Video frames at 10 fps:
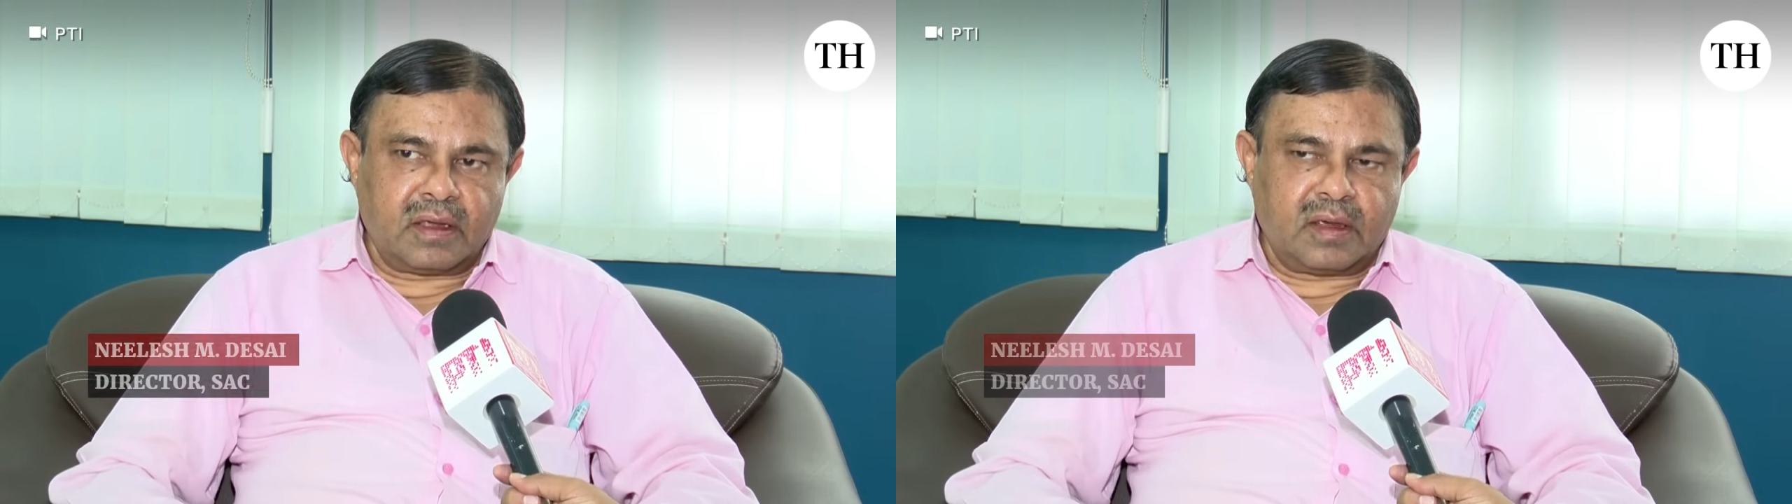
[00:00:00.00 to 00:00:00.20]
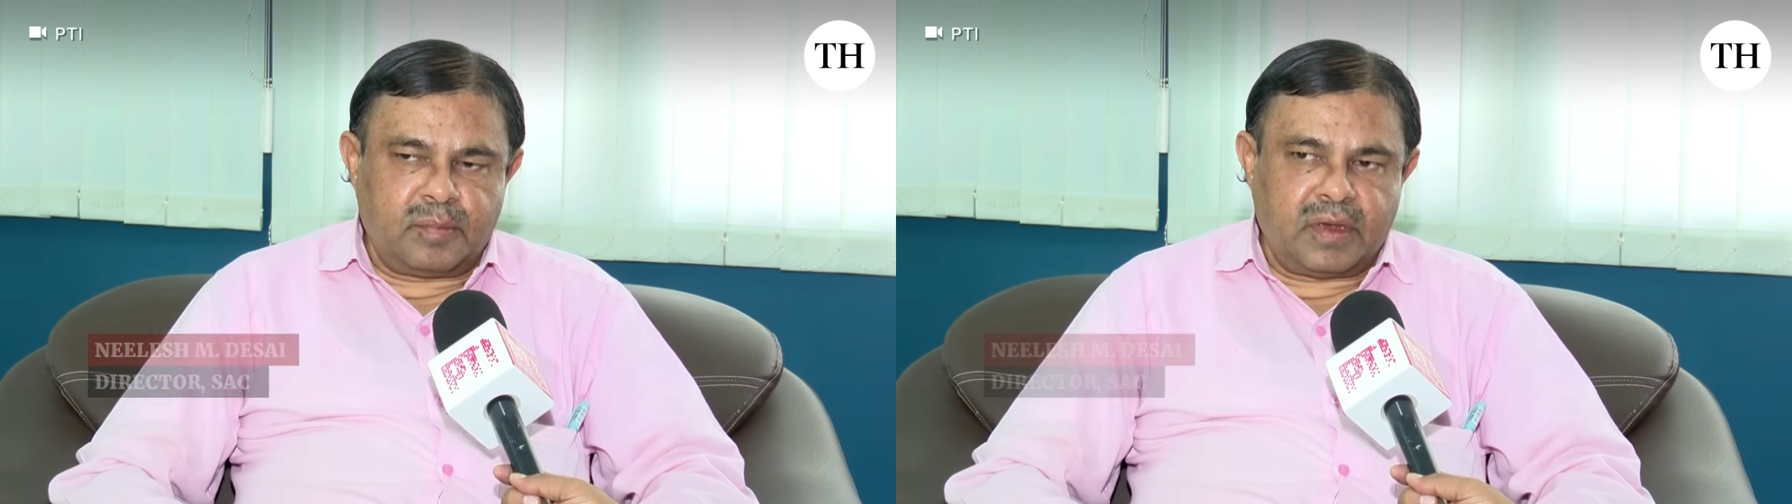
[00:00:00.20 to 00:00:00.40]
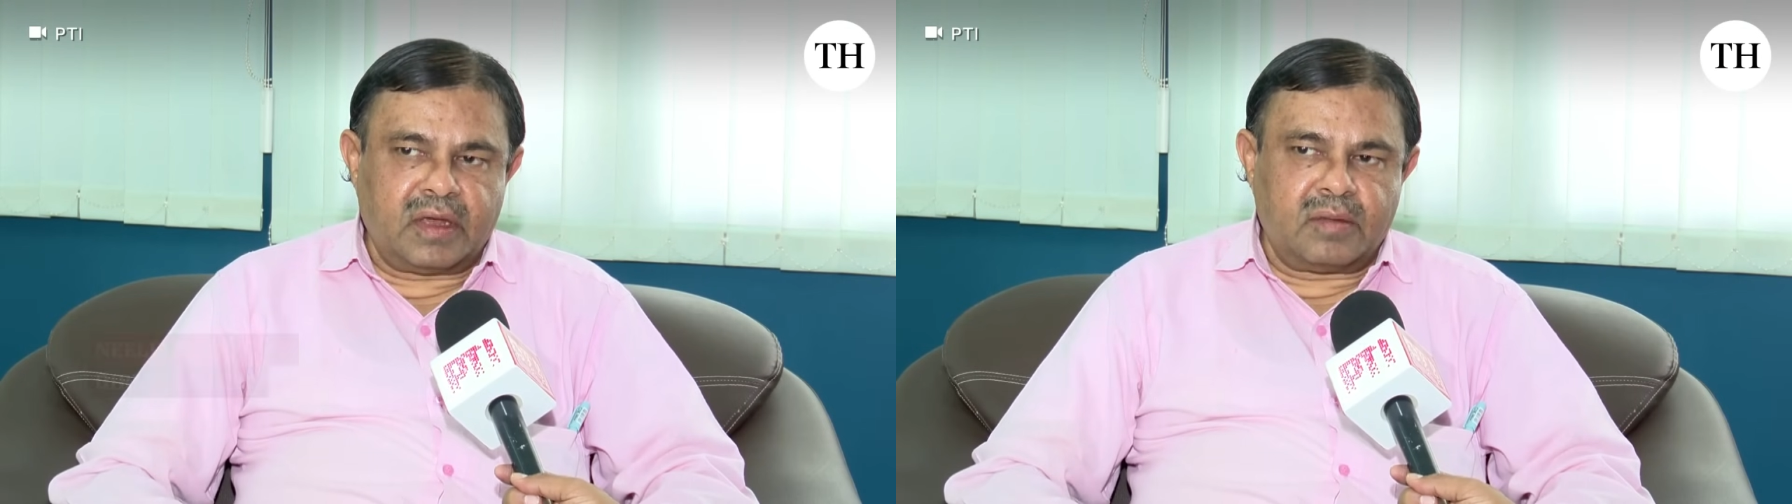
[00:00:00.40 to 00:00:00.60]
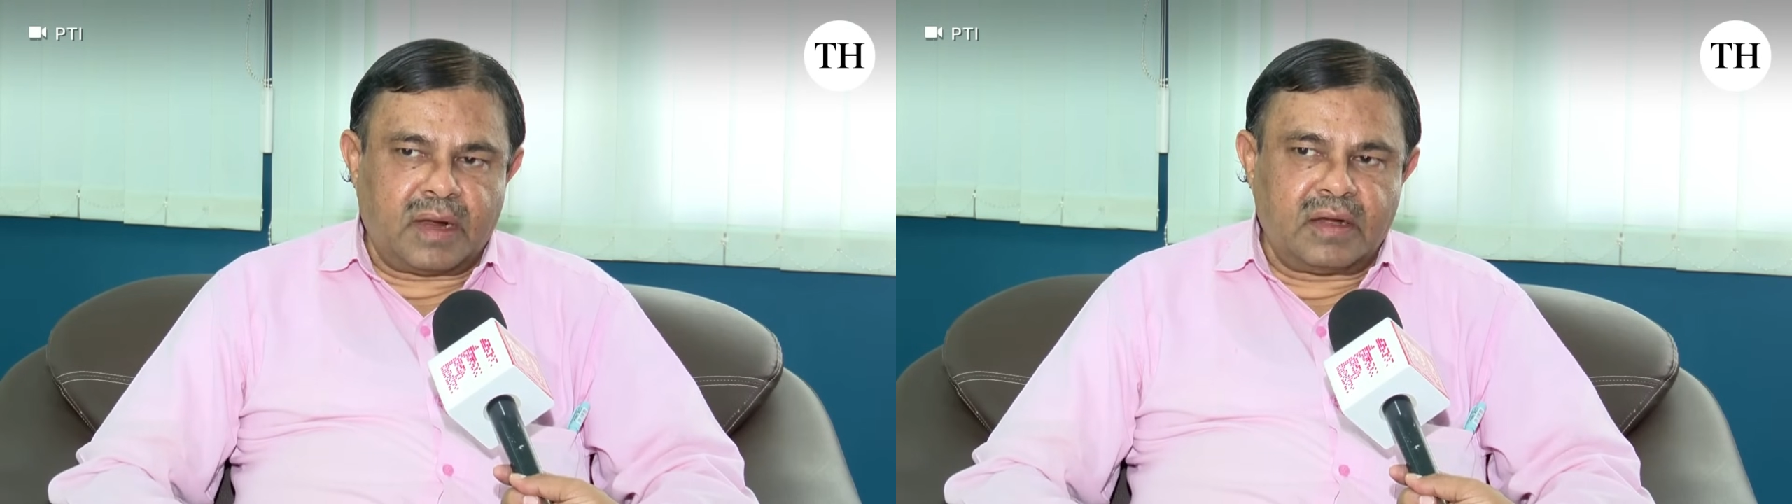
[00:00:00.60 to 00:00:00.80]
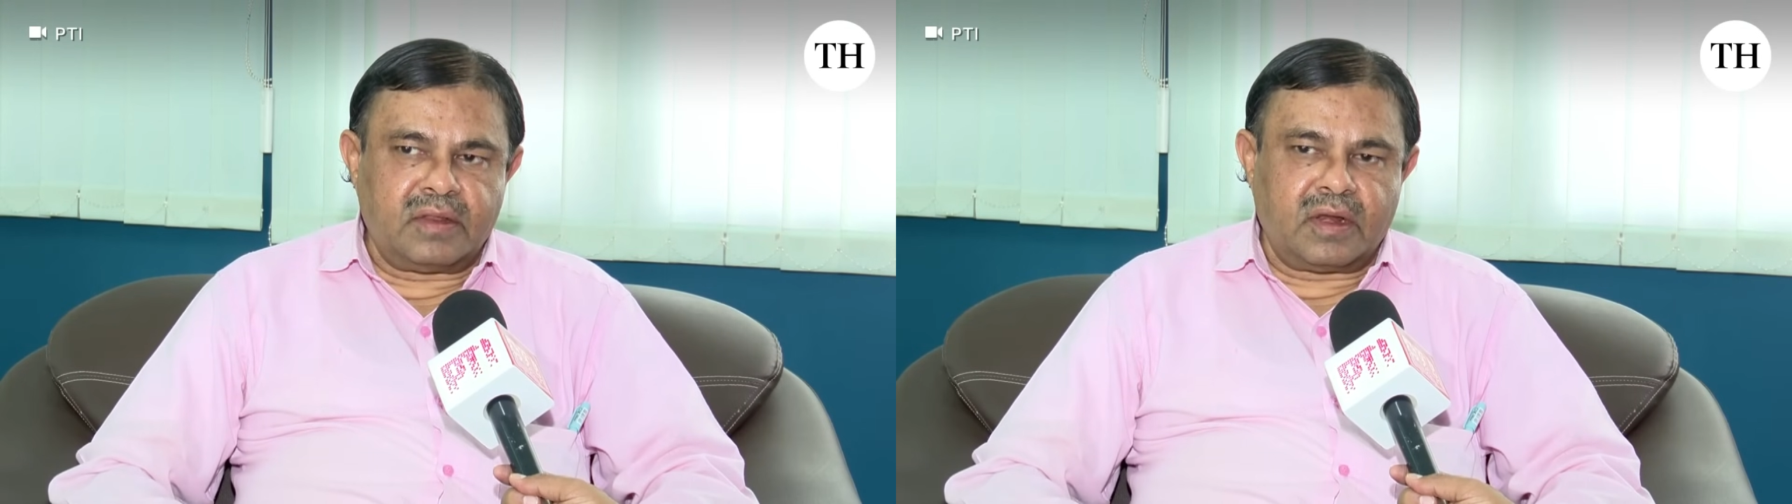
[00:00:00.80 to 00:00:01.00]
keeping in
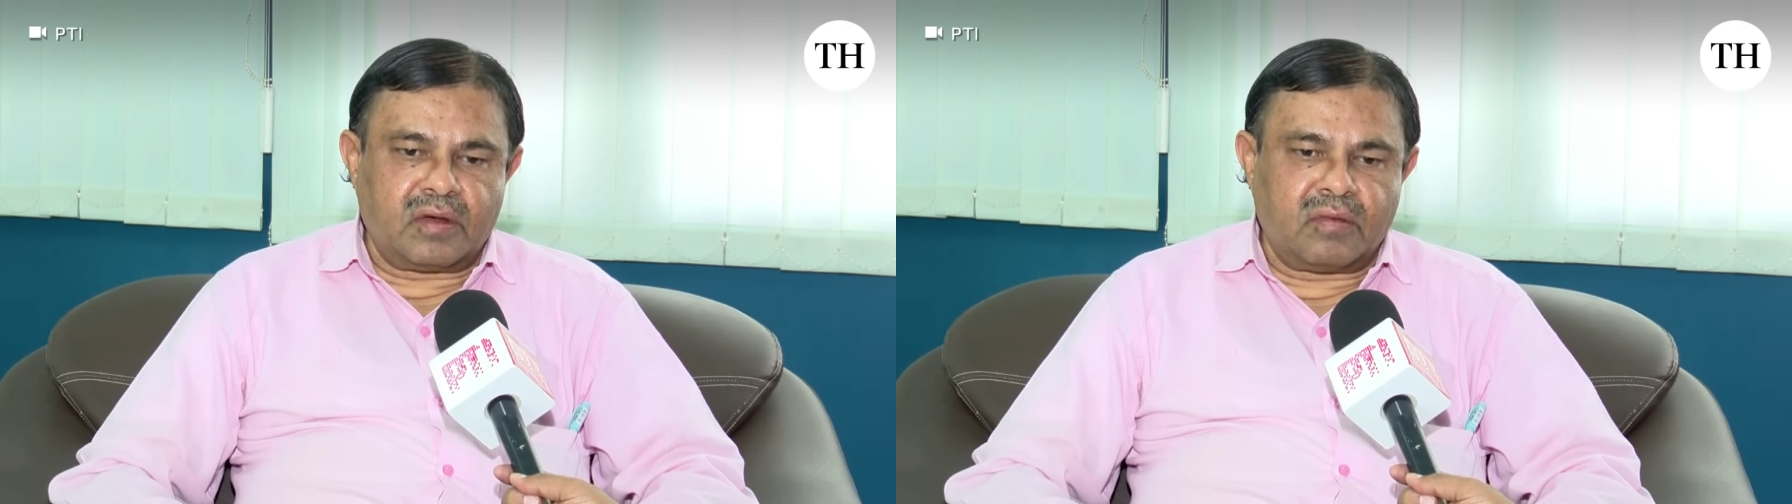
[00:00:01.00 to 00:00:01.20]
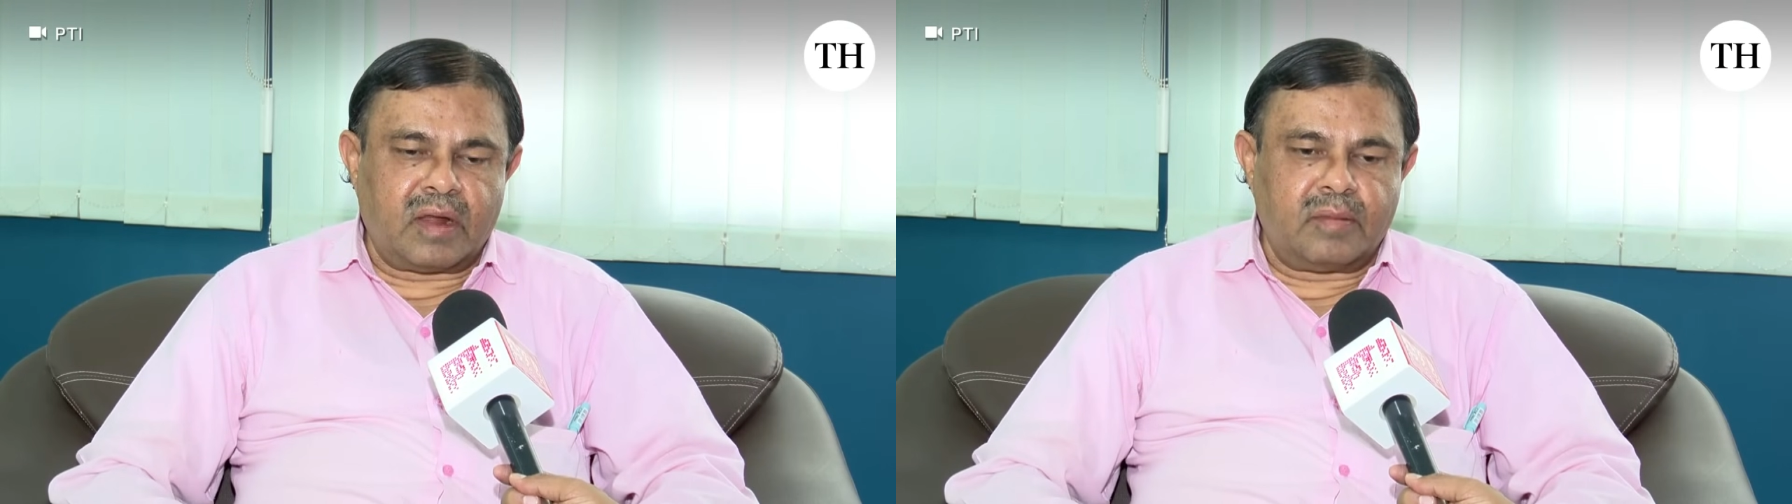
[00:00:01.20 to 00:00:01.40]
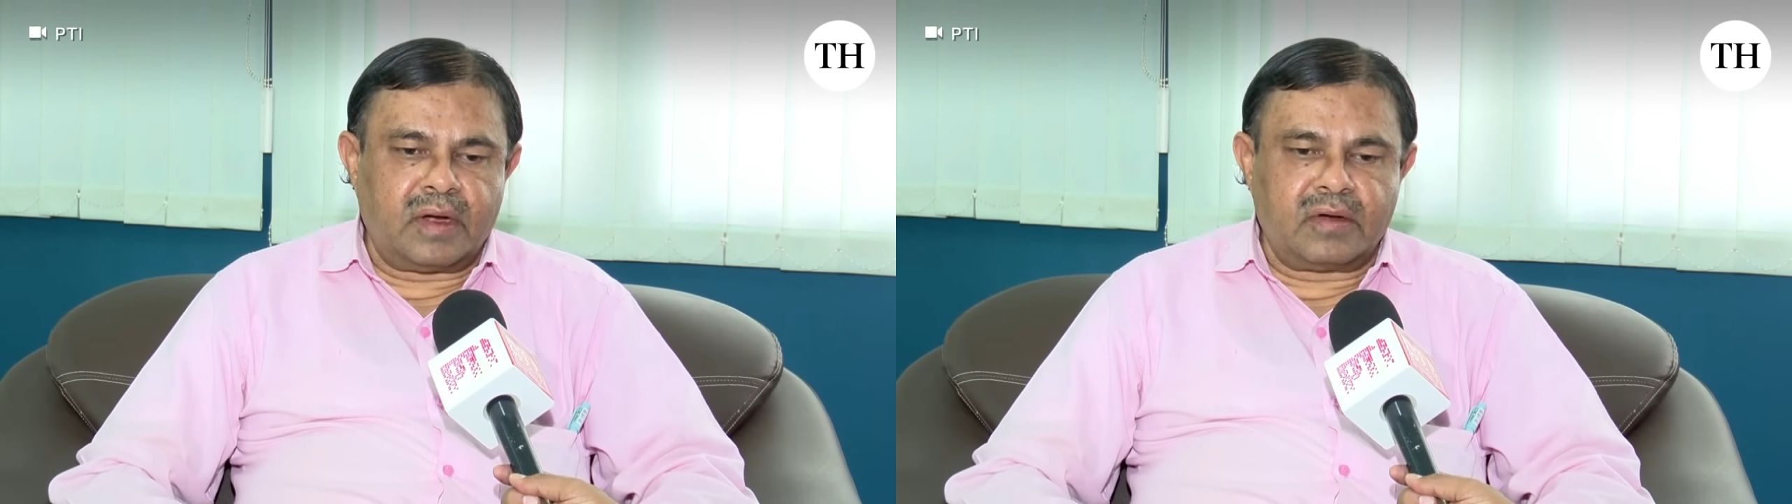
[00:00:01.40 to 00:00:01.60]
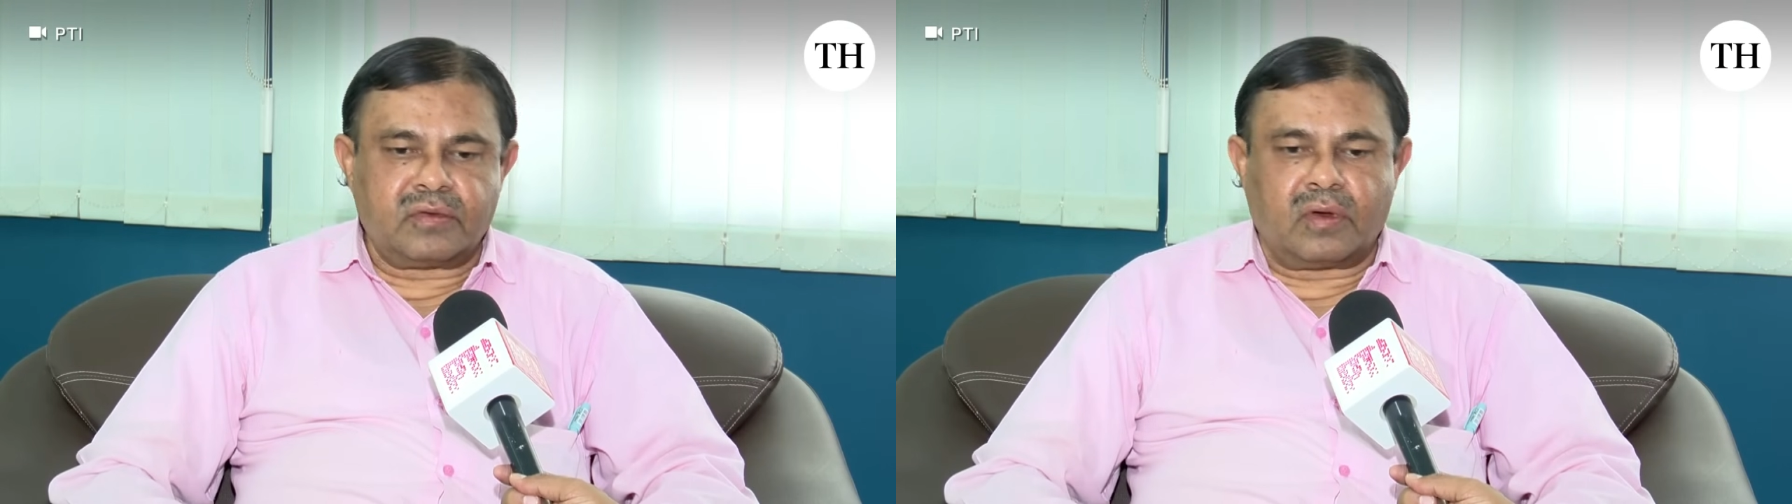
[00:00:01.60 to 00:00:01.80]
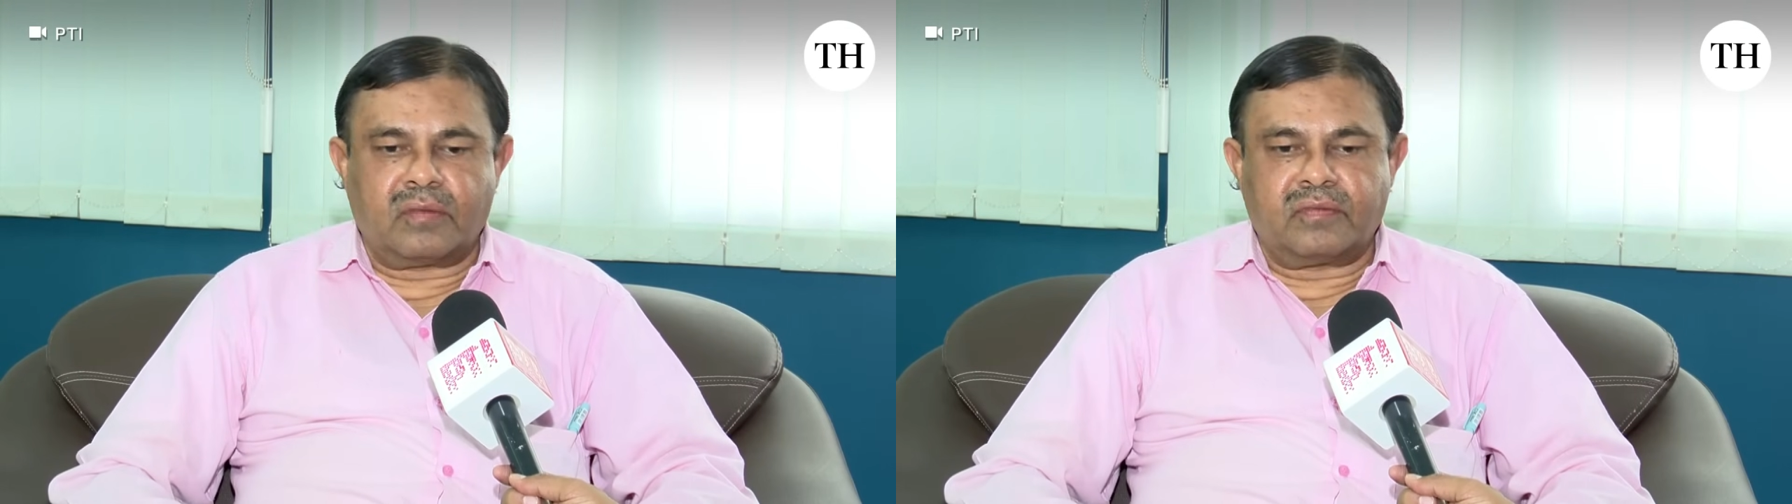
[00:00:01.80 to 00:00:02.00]
mind the
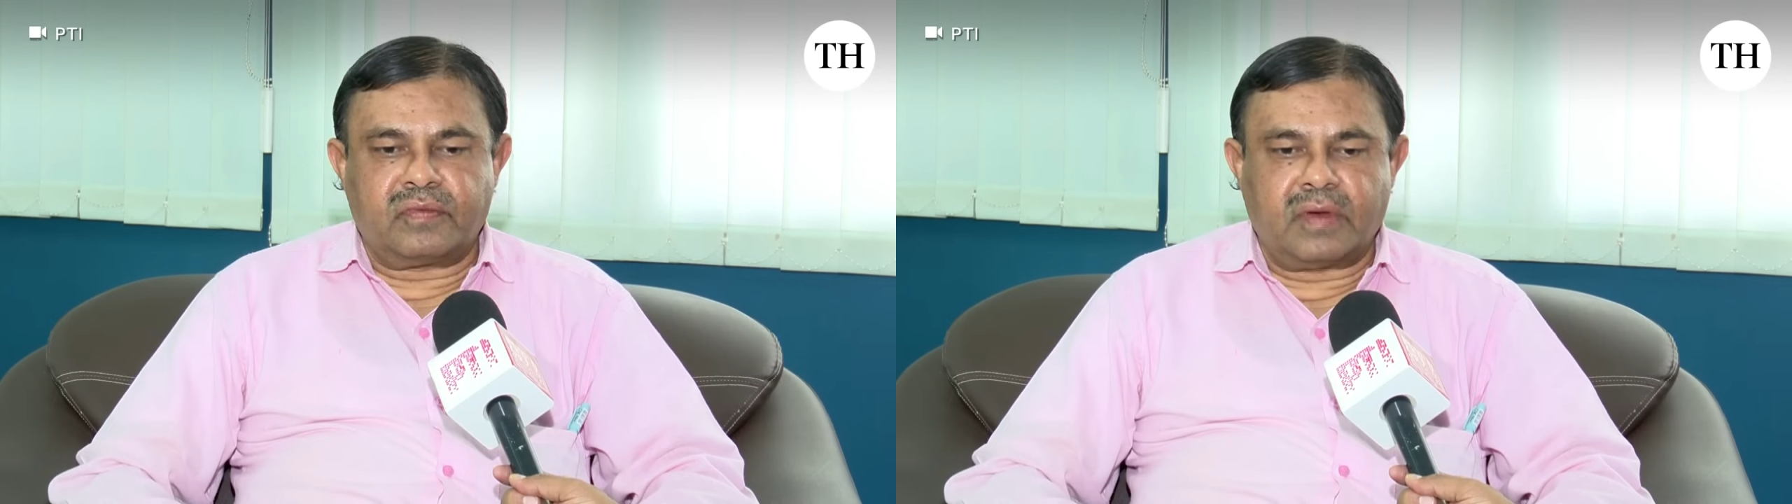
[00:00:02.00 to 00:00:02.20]
requirements of